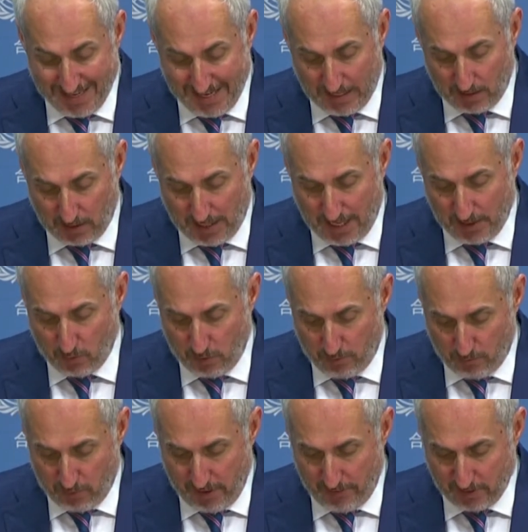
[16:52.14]
In line
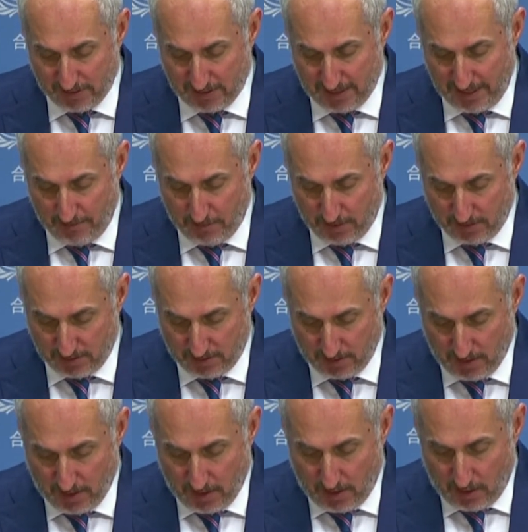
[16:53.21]
with previous statements
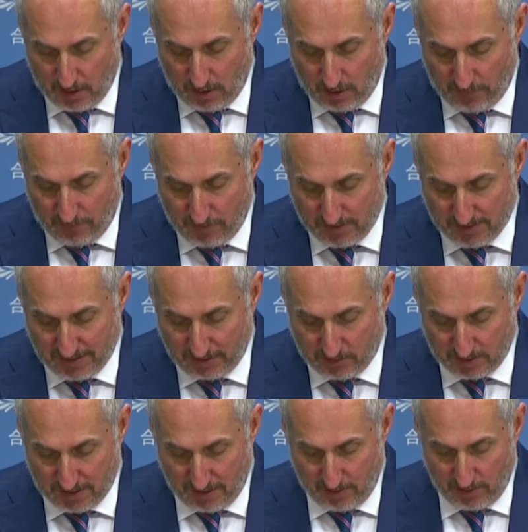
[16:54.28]
of the
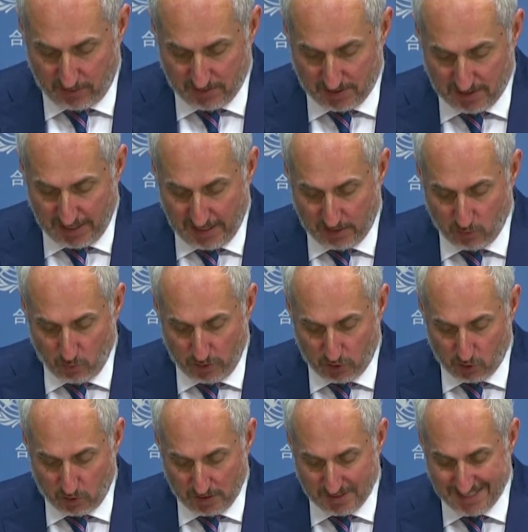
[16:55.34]
Secretary of State, we
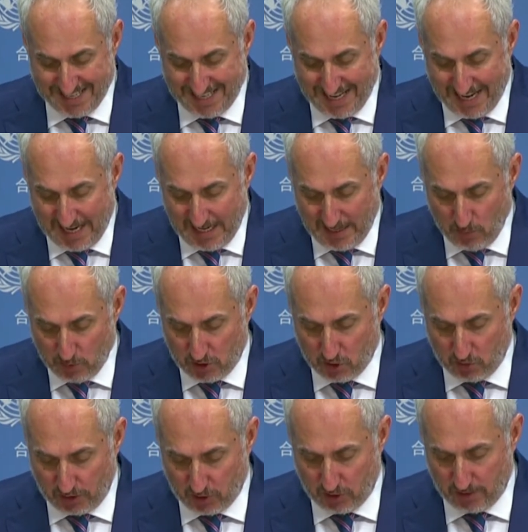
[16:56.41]
trust that any
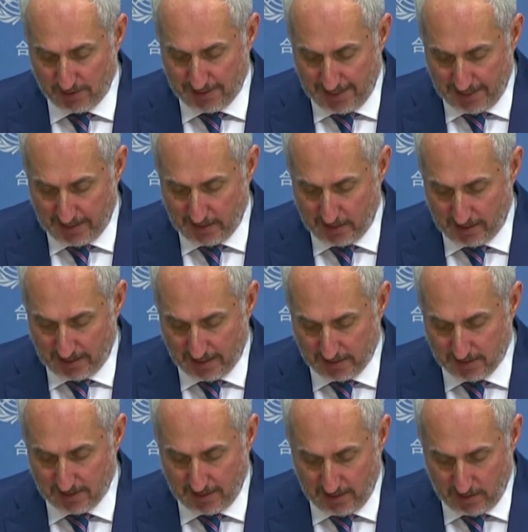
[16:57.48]
restriction taken
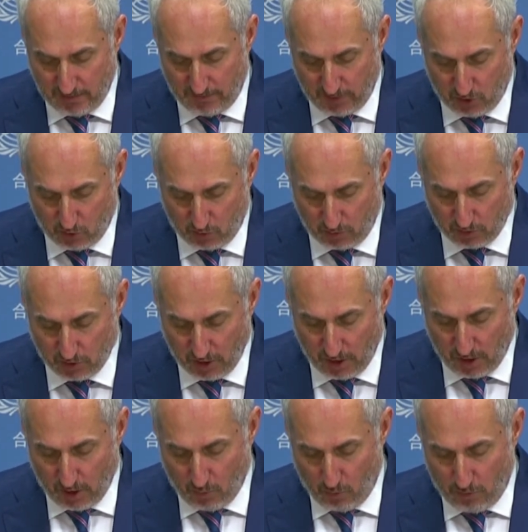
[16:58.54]
against individuals
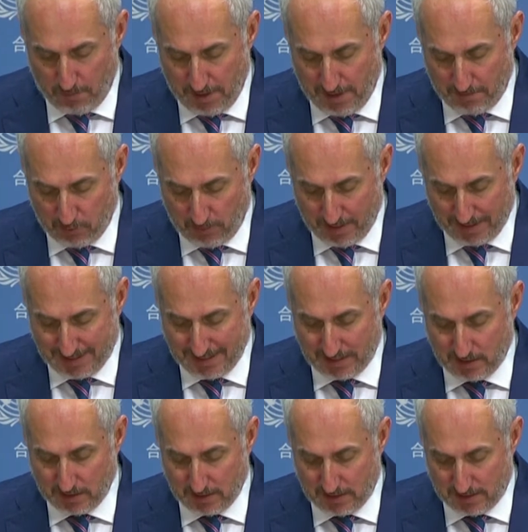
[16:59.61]
would be
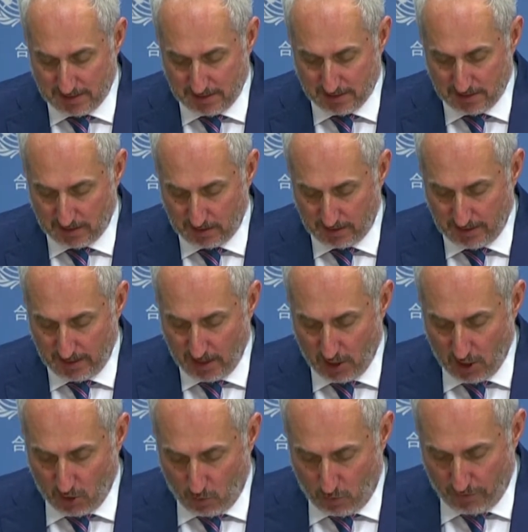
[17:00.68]
implemented consistently
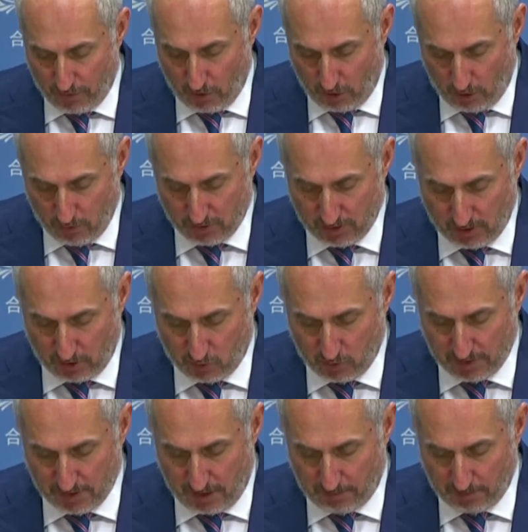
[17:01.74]
with the host
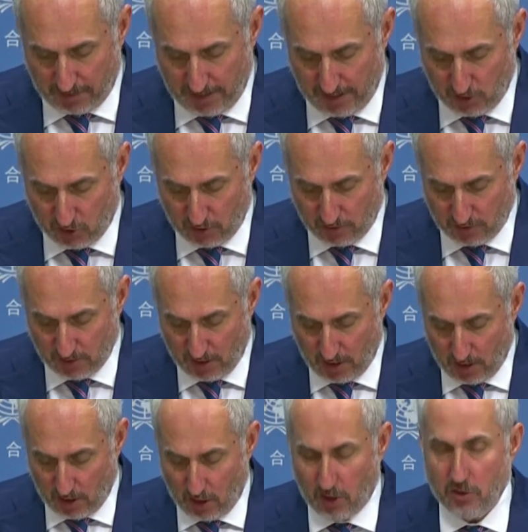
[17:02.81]
country's obligations
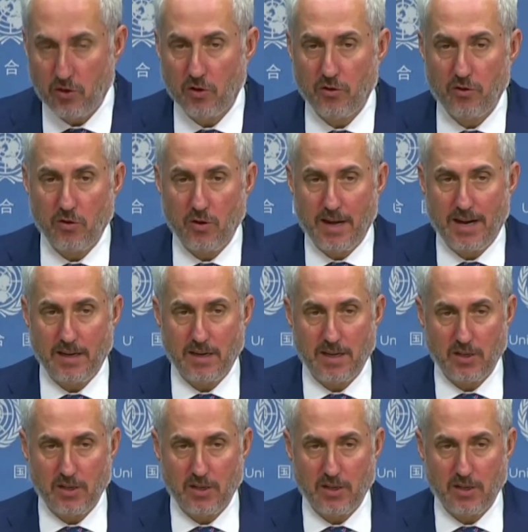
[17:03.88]
under the United